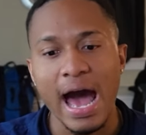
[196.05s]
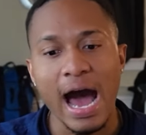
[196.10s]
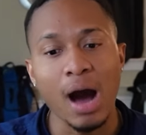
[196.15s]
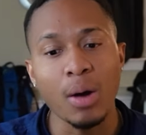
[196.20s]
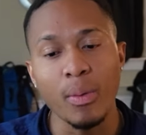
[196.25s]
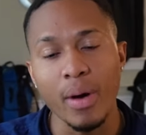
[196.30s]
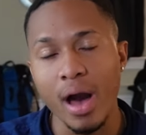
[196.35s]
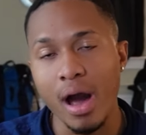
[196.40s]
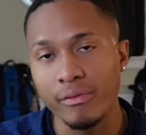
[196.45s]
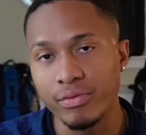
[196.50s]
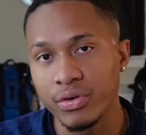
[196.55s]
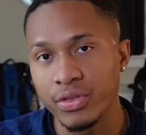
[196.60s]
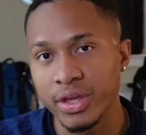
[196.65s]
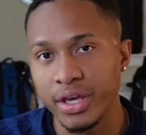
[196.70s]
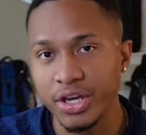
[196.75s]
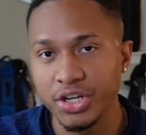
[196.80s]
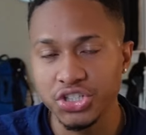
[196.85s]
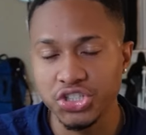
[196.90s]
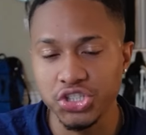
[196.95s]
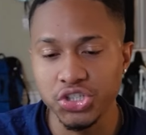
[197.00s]
However,
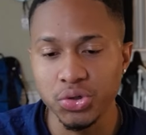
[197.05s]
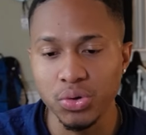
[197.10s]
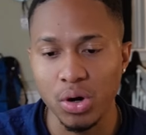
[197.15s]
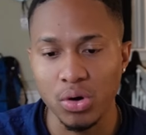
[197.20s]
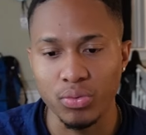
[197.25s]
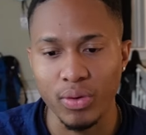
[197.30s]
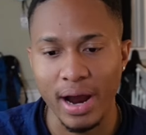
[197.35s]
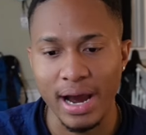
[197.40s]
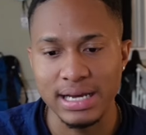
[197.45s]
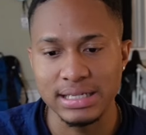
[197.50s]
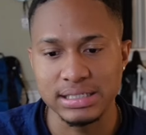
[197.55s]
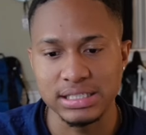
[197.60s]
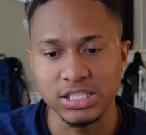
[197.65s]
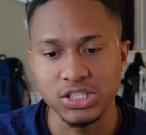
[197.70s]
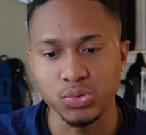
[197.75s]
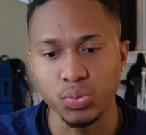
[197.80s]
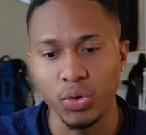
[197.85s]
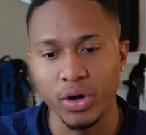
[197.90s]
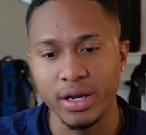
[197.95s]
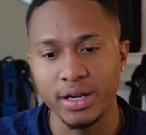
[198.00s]
the issue
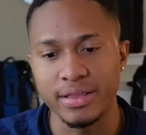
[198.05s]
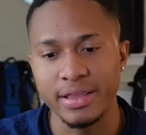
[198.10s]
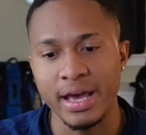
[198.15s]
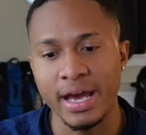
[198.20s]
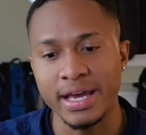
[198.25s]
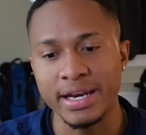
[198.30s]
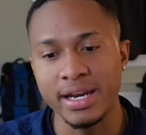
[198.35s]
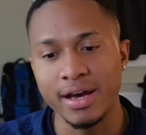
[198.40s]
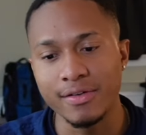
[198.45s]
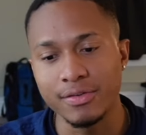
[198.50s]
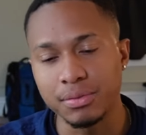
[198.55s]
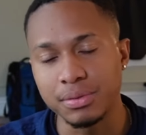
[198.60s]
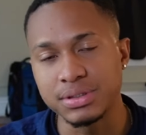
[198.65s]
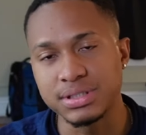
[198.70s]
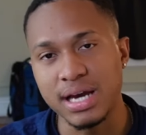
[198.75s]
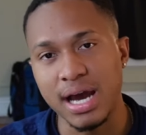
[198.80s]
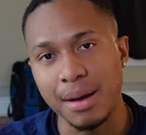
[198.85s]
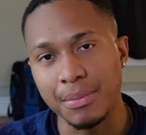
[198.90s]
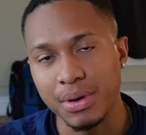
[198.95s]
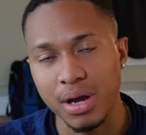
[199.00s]
arises when that
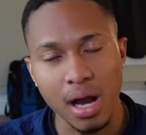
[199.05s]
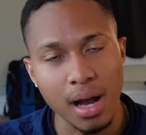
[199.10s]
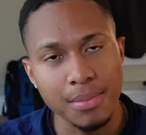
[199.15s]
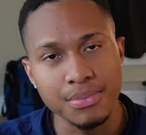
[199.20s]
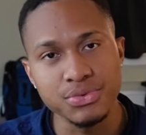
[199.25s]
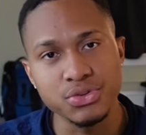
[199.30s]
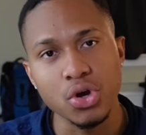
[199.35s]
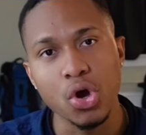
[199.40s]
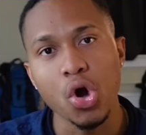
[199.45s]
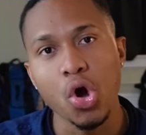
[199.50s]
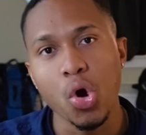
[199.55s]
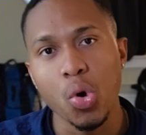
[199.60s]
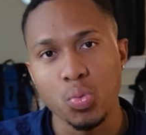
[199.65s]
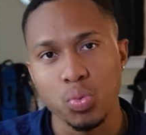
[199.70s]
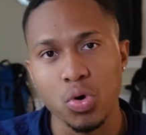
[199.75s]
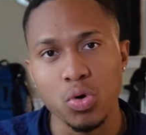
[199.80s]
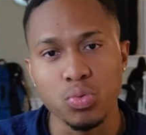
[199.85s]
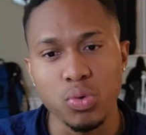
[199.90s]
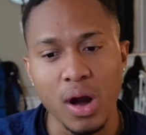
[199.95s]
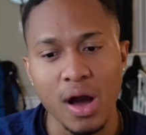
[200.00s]
inevitable time comes
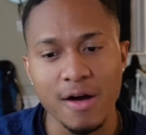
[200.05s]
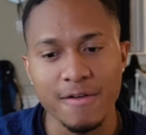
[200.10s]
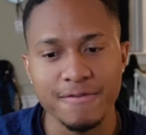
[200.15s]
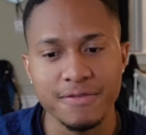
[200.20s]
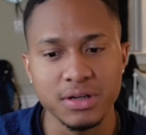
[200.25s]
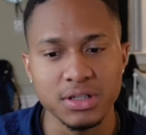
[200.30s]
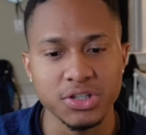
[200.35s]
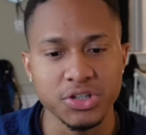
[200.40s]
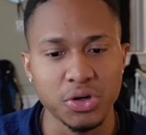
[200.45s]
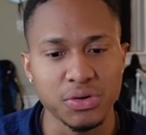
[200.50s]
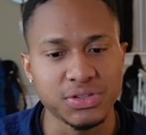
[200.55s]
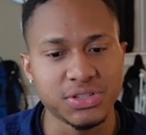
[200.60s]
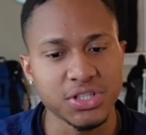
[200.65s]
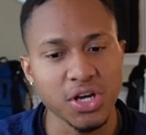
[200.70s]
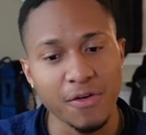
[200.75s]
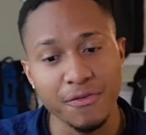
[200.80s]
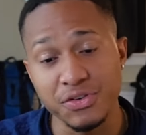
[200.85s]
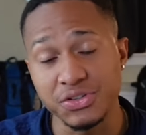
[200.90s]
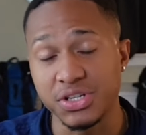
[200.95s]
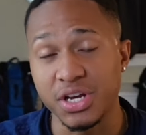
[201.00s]
where Rafa, you know,
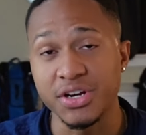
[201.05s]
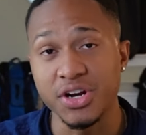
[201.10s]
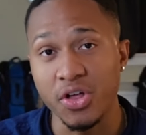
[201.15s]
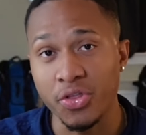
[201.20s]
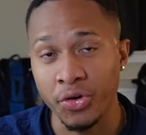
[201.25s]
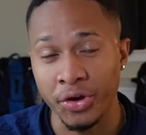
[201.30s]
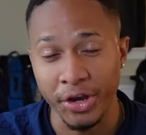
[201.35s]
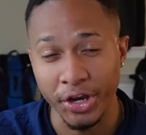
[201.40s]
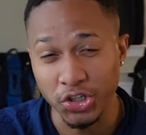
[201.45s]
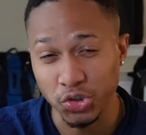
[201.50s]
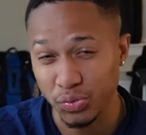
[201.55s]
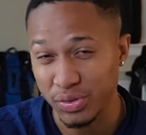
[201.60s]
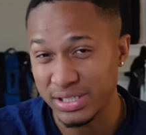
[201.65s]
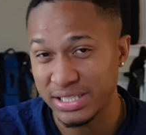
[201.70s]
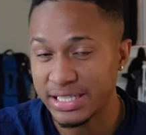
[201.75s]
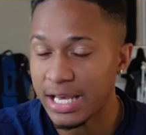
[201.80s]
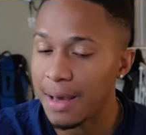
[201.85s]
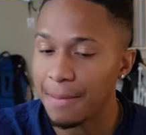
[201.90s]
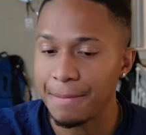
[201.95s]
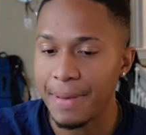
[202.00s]
suffers another
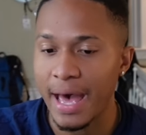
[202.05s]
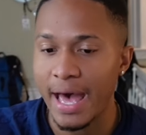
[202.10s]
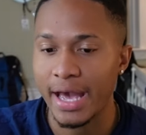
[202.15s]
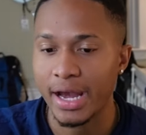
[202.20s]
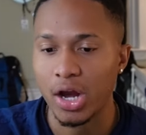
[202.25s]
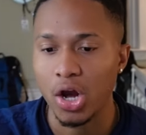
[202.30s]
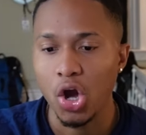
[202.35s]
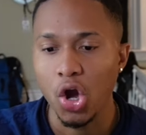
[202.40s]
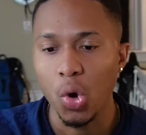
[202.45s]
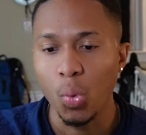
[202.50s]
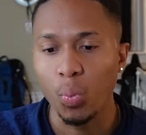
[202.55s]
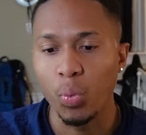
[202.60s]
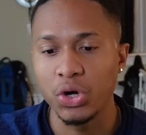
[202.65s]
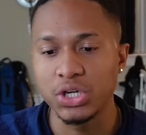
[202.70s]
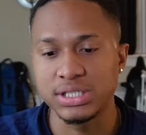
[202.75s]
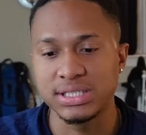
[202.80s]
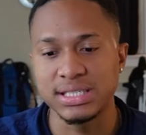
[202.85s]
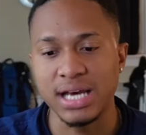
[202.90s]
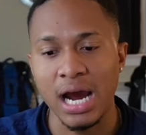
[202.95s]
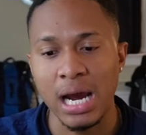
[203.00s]
injury setback,
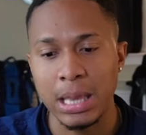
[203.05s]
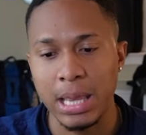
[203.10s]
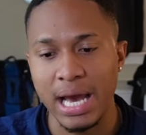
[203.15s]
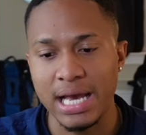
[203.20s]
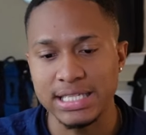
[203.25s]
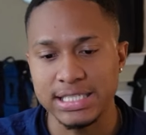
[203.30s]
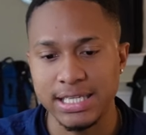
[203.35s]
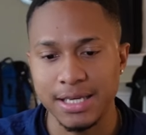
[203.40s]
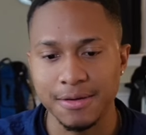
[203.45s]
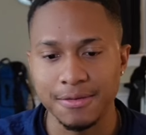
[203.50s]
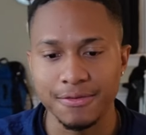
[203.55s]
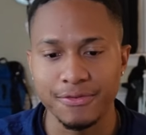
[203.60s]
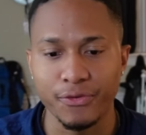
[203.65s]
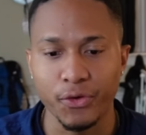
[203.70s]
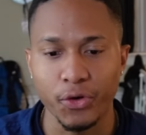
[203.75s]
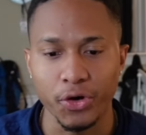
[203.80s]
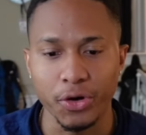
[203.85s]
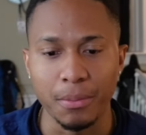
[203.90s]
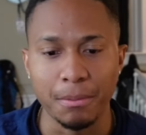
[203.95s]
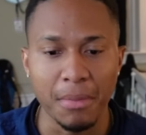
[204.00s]
which sidelines him
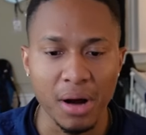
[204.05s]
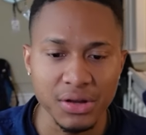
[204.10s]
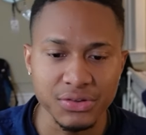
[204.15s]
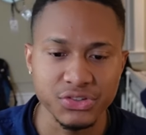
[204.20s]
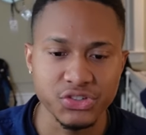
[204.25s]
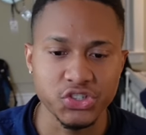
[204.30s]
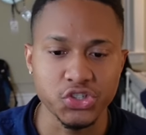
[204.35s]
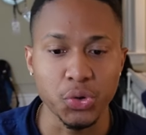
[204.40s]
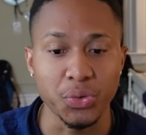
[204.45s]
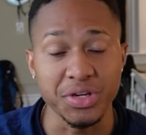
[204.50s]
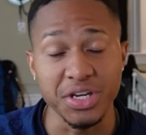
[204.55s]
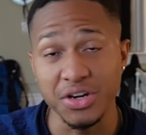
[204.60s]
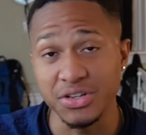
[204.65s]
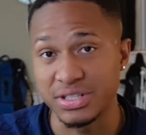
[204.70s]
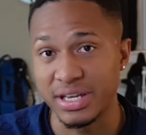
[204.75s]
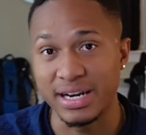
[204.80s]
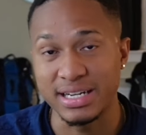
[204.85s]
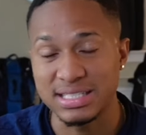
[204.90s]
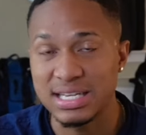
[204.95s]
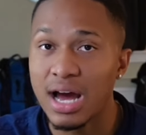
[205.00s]
for months to
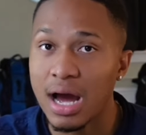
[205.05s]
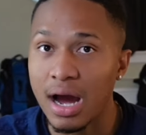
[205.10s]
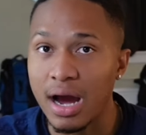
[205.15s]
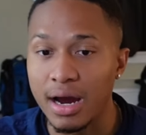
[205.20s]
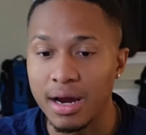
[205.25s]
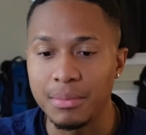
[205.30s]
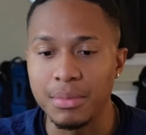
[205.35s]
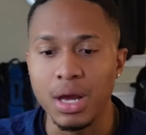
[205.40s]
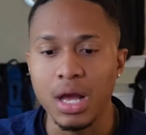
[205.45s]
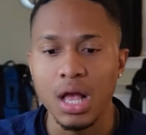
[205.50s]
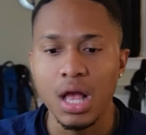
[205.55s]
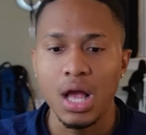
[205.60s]
years at a time.